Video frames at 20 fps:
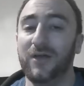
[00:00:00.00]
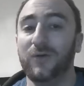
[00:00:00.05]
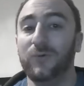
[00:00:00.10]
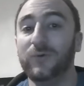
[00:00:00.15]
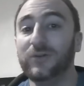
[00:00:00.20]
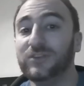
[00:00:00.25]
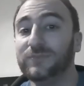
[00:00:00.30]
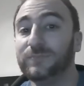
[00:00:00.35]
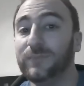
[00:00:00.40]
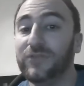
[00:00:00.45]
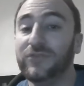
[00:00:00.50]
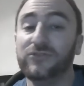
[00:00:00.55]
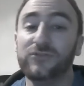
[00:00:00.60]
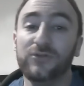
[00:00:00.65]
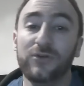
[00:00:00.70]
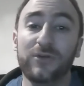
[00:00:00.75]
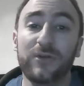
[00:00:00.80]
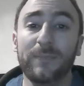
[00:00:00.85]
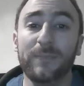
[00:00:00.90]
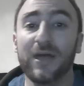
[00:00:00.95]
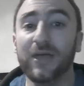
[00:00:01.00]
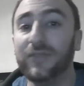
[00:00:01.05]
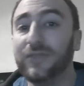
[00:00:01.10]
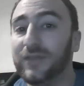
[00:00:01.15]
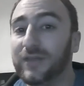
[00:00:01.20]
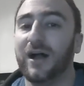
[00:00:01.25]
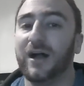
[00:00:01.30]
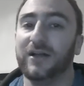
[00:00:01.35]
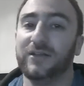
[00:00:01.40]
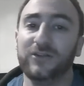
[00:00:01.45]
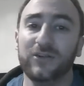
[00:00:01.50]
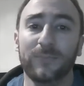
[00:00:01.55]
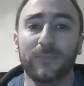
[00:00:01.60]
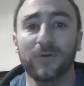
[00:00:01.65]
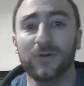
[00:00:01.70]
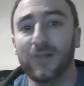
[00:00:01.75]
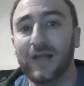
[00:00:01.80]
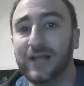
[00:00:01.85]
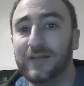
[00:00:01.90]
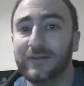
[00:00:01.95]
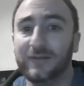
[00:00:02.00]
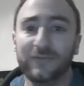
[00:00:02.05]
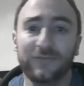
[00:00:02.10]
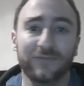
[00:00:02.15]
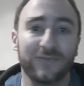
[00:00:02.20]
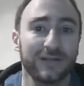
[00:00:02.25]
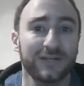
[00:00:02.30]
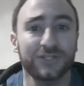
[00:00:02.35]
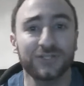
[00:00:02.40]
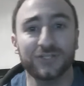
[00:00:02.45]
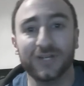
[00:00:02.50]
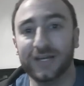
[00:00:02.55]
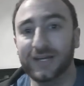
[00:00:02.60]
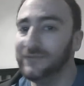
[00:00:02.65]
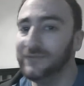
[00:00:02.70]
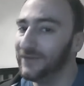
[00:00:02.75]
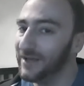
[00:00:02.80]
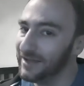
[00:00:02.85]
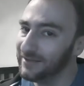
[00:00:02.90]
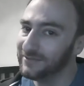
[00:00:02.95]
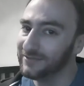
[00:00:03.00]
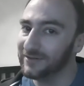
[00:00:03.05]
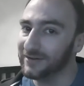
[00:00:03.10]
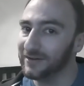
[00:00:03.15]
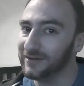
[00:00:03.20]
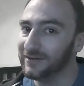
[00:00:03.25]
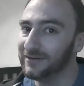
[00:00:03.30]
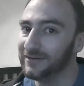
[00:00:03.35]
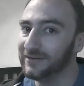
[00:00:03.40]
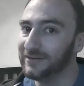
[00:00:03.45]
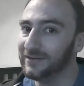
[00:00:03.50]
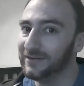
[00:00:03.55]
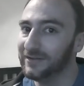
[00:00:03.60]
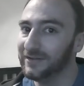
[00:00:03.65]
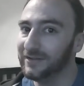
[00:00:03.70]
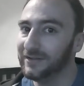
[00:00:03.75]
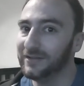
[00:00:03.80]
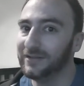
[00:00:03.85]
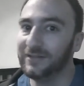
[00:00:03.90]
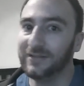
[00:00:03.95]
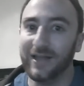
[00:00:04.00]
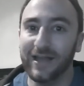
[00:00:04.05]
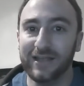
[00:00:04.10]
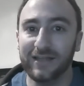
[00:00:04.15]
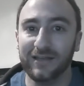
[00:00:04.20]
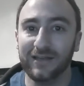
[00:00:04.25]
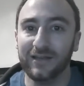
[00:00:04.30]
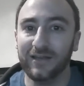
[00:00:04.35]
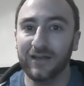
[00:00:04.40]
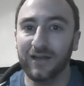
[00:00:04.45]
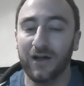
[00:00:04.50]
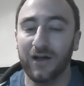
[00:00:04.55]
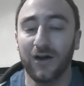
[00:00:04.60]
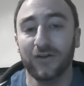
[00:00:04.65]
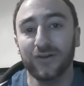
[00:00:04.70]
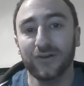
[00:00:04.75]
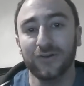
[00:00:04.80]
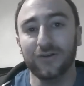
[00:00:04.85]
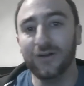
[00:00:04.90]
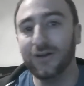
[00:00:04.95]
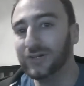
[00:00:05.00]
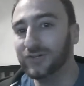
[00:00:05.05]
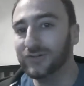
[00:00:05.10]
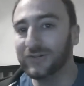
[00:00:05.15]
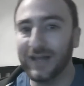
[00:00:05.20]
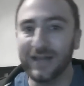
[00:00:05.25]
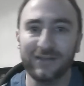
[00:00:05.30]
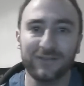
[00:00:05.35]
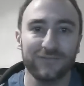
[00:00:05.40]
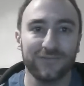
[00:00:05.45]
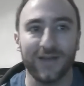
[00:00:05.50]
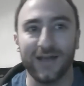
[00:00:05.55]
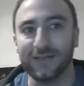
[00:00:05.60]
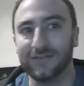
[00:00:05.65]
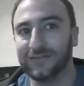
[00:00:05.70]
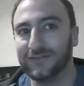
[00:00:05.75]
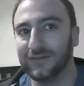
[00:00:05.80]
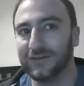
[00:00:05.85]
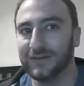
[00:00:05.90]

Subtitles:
With Masuda Method, you're more likely to find a shiny faster. Like under 100 eggs faster.